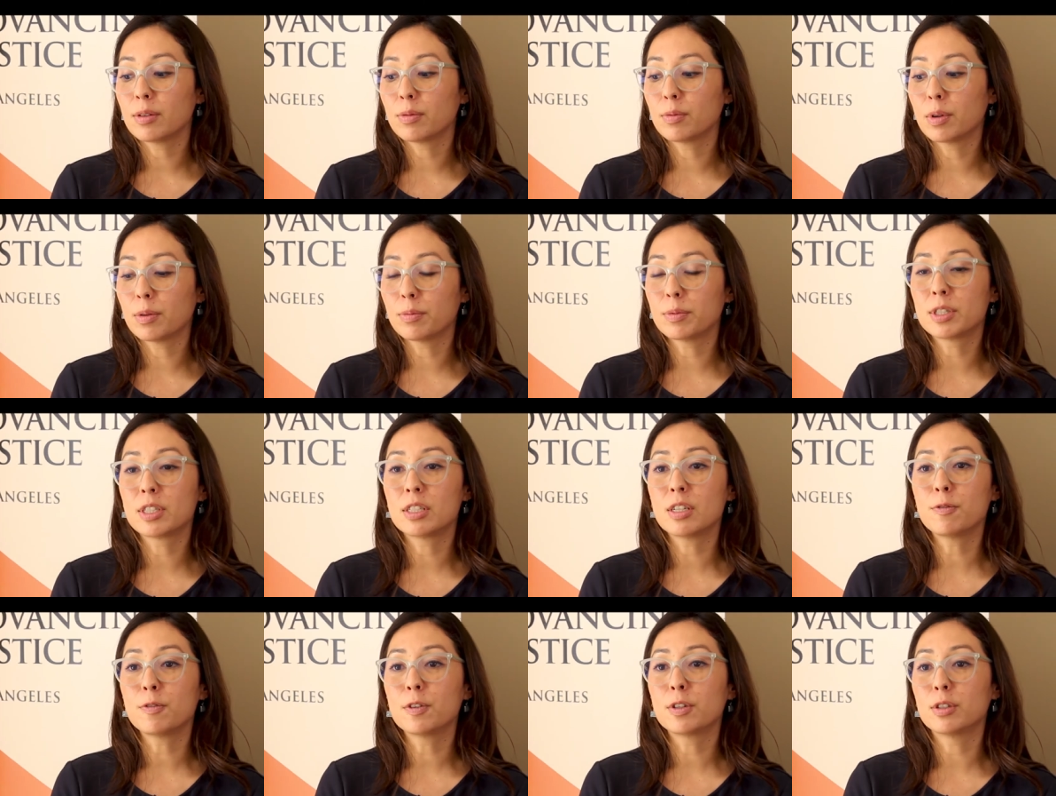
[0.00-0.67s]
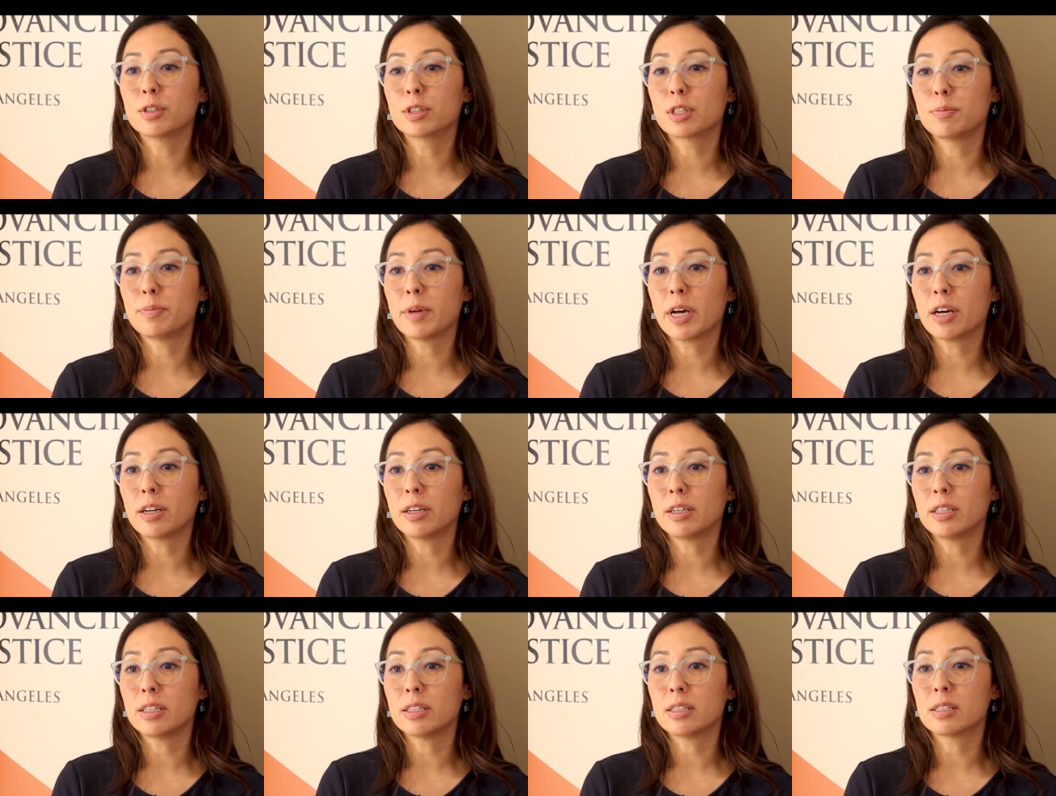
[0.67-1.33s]
What was difficult
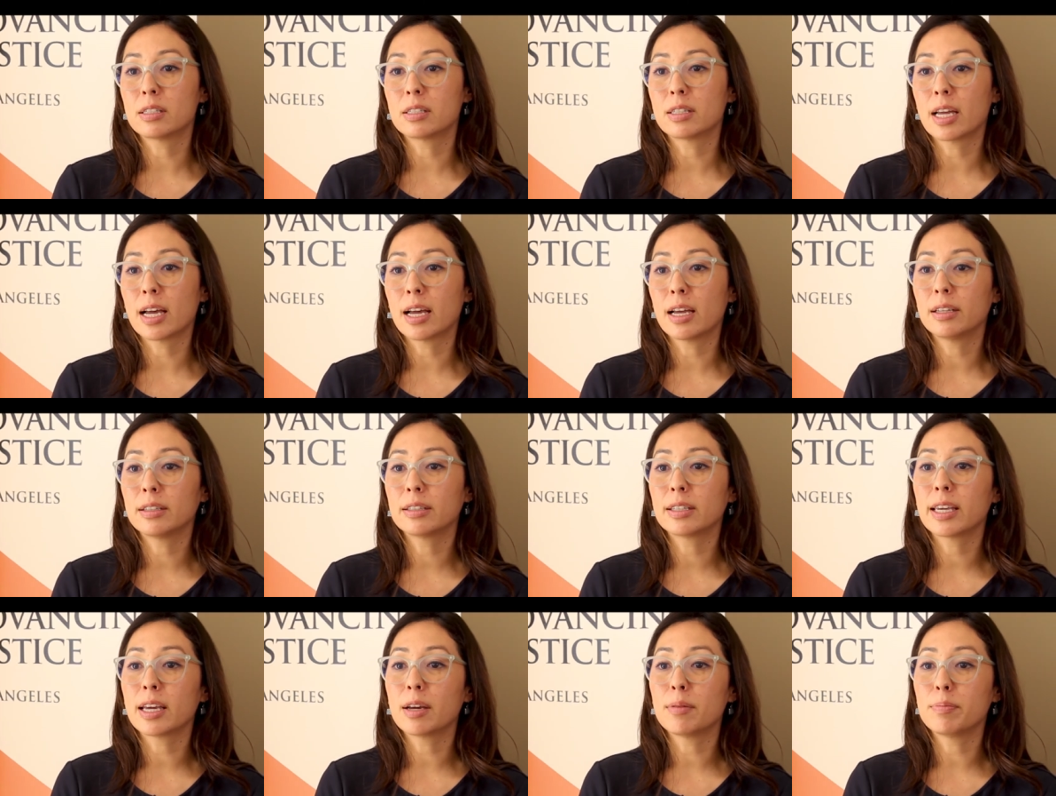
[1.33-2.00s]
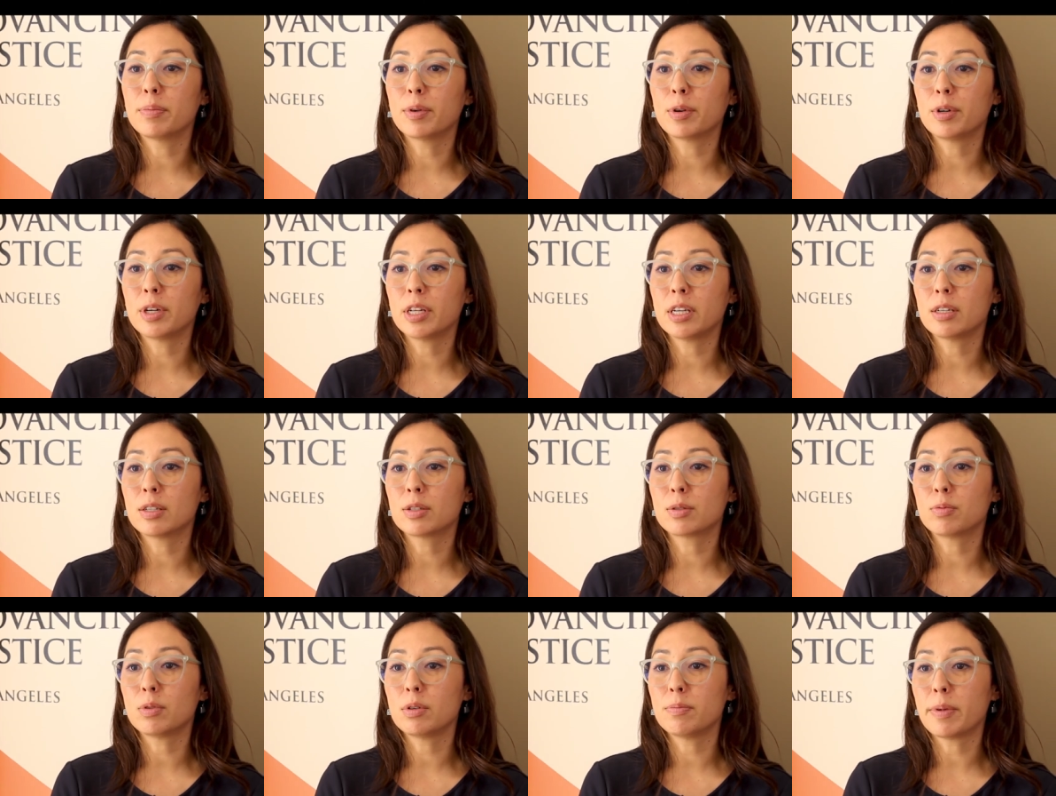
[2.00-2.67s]
about it is that
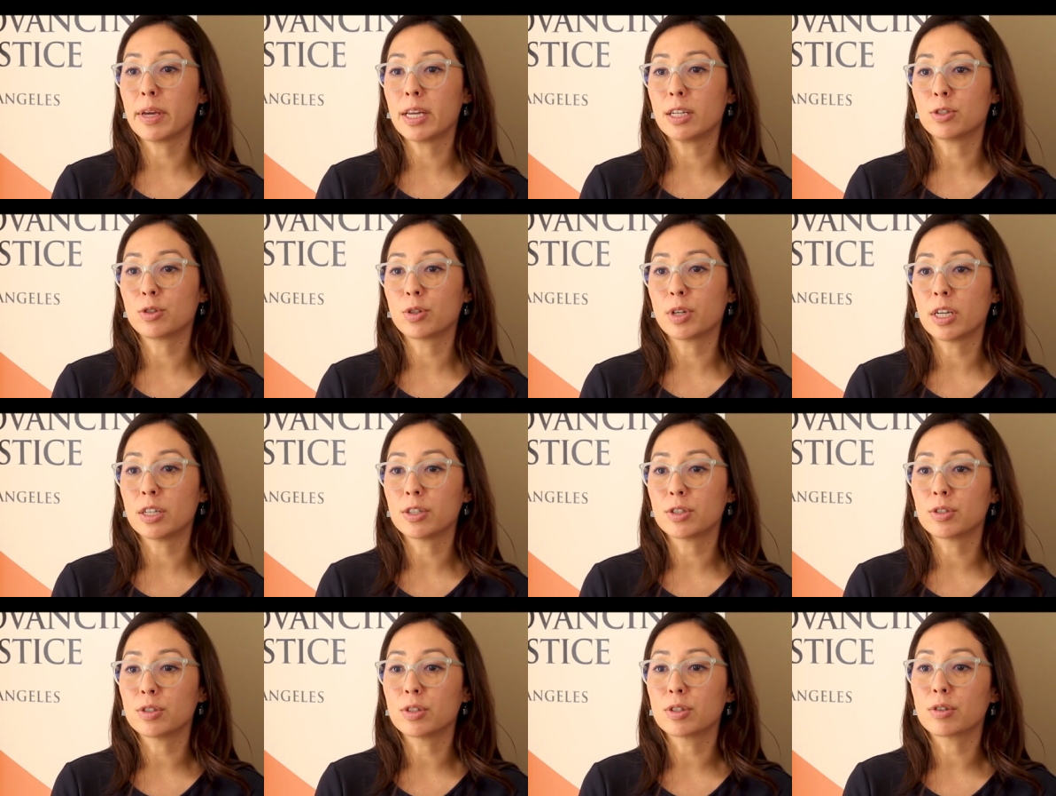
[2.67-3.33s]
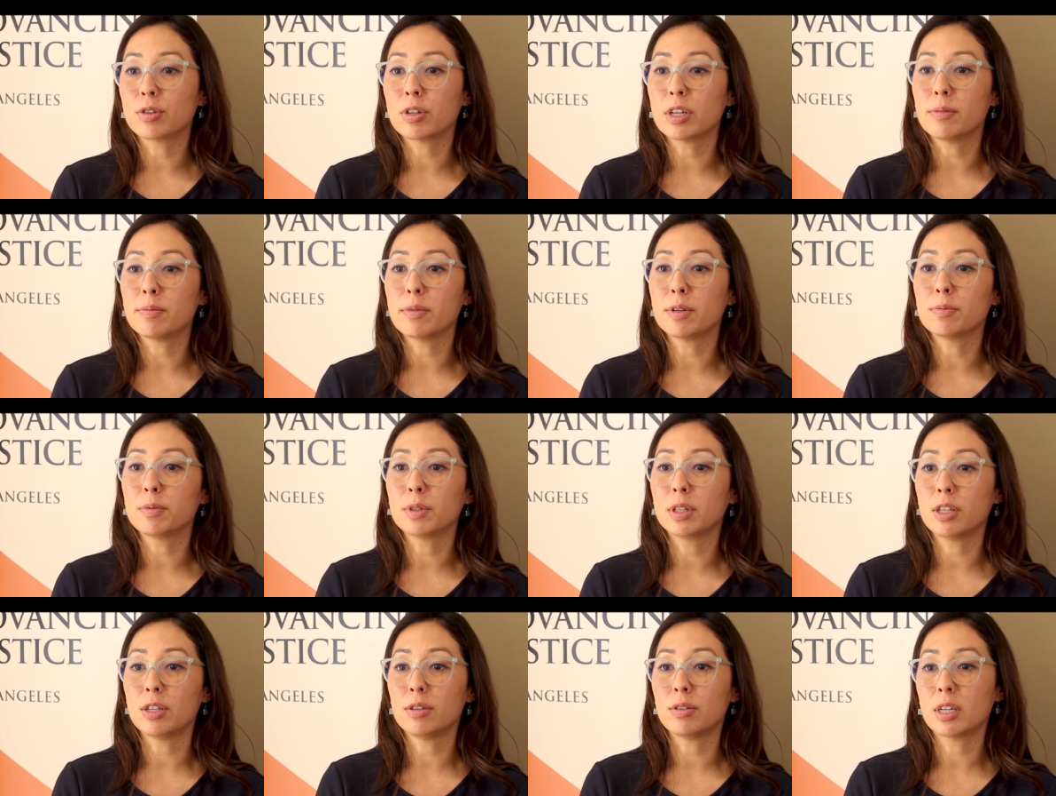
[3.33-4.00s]
Cambodia's repatriation agreement
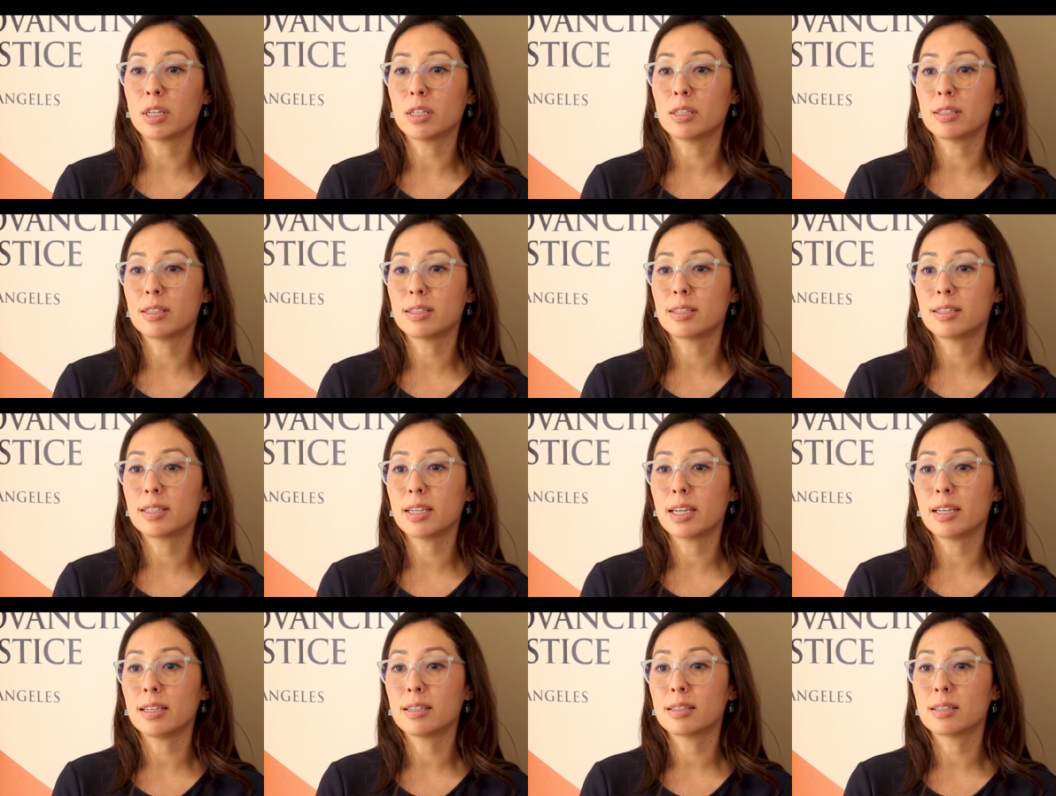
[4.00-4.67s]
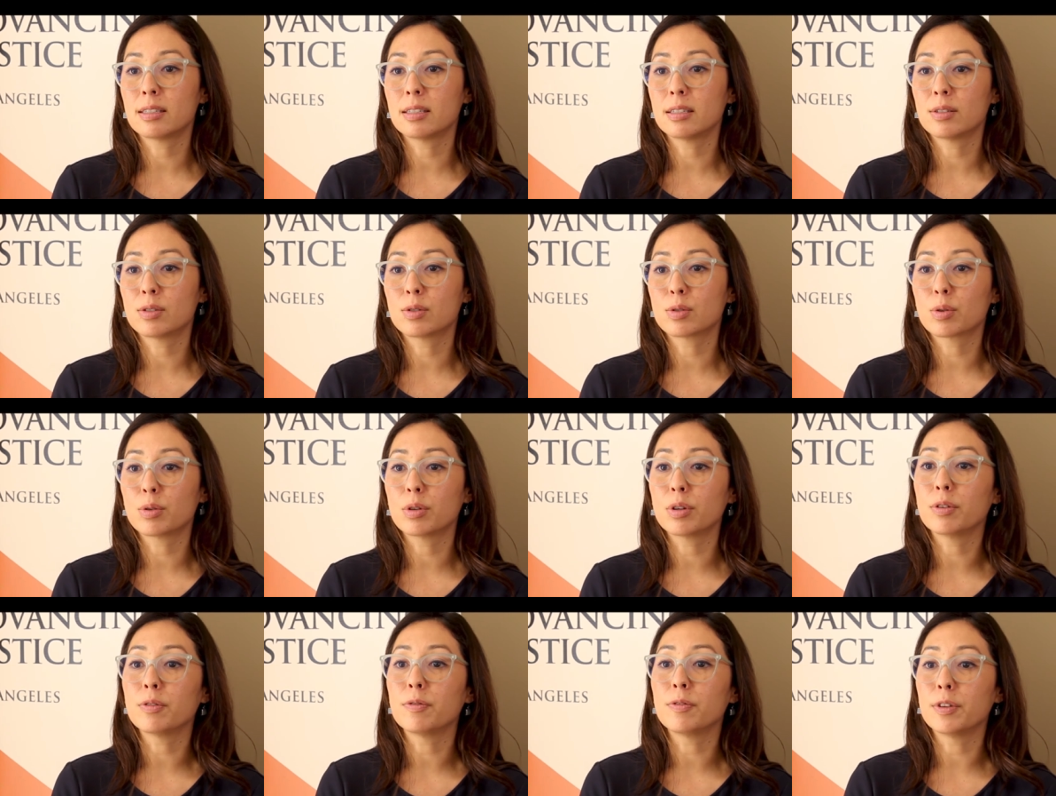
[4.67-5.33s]
with the United States is
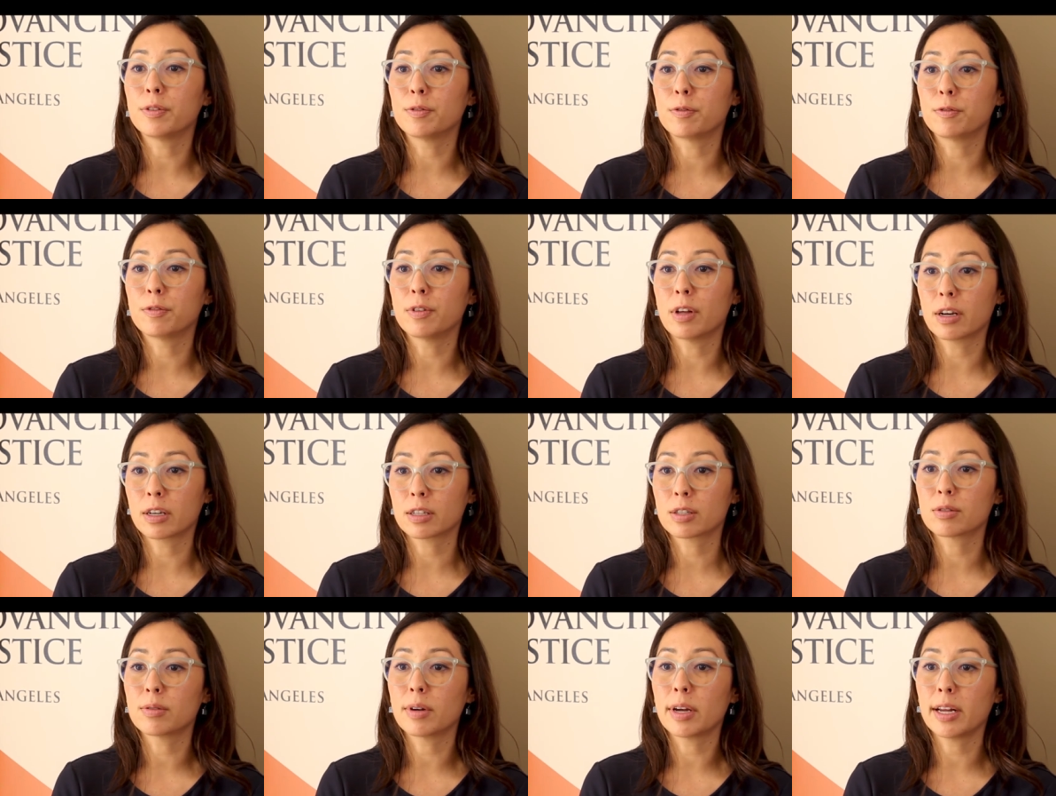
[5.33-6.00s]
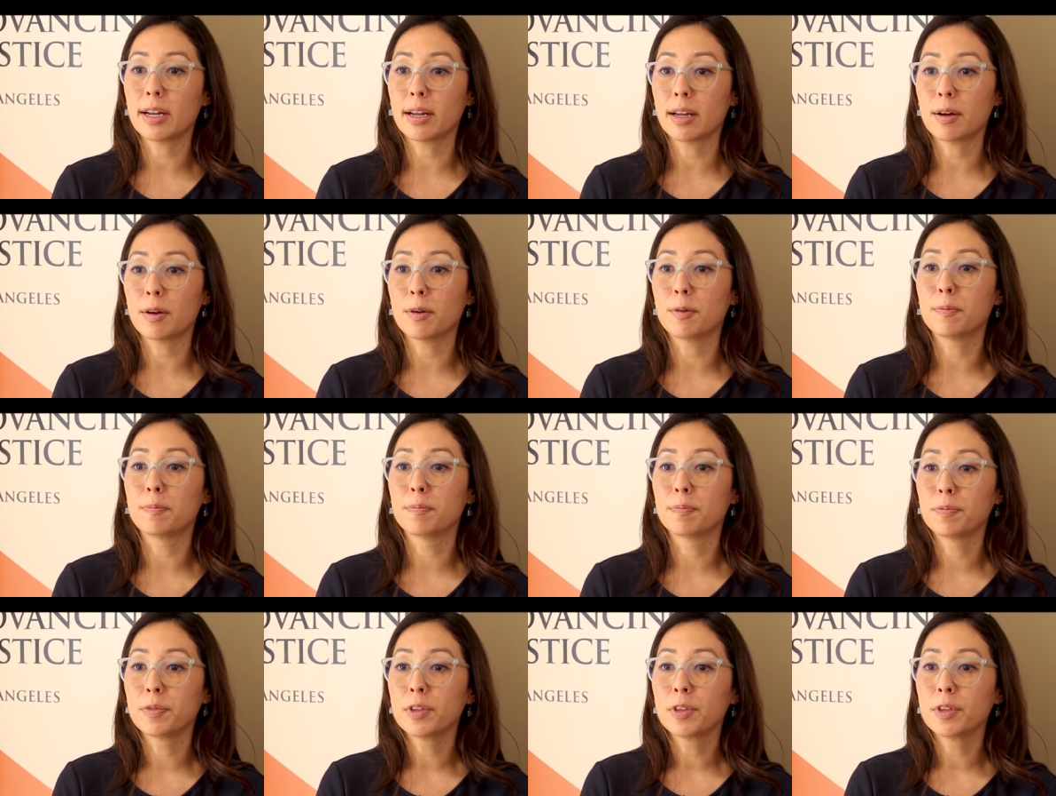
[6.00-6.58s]
sort of in flux right now.